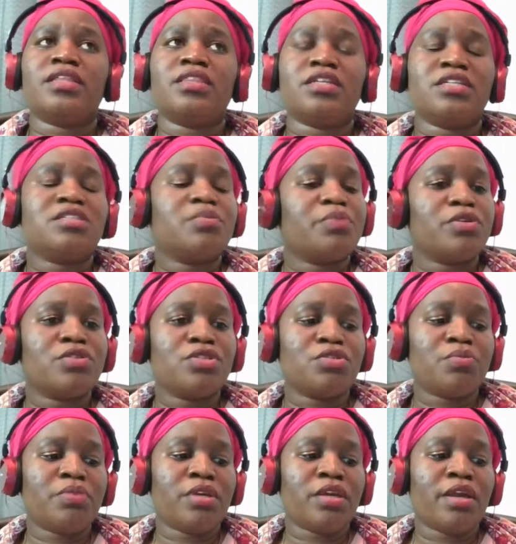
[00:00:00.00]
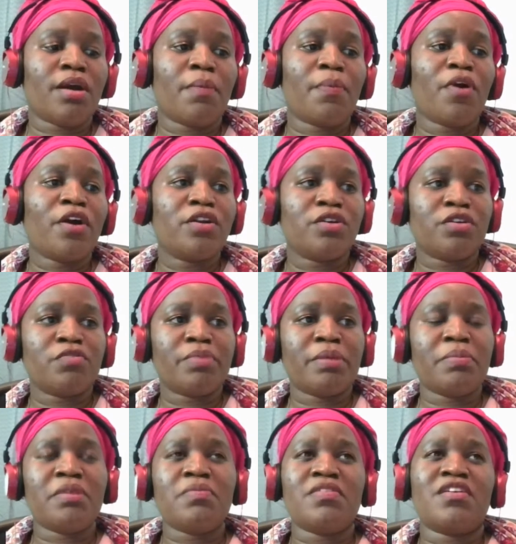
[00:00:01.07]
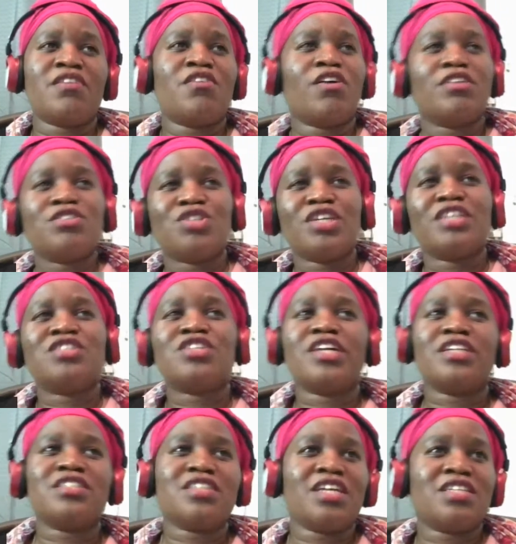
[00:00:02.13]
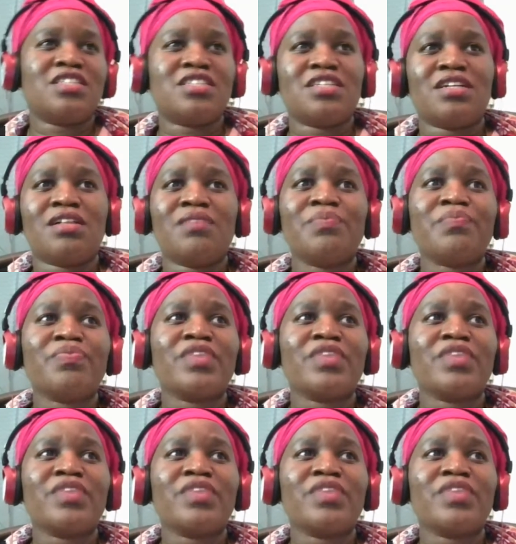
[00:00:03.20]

they're supposed to be a part of, but maybe they're not. It's still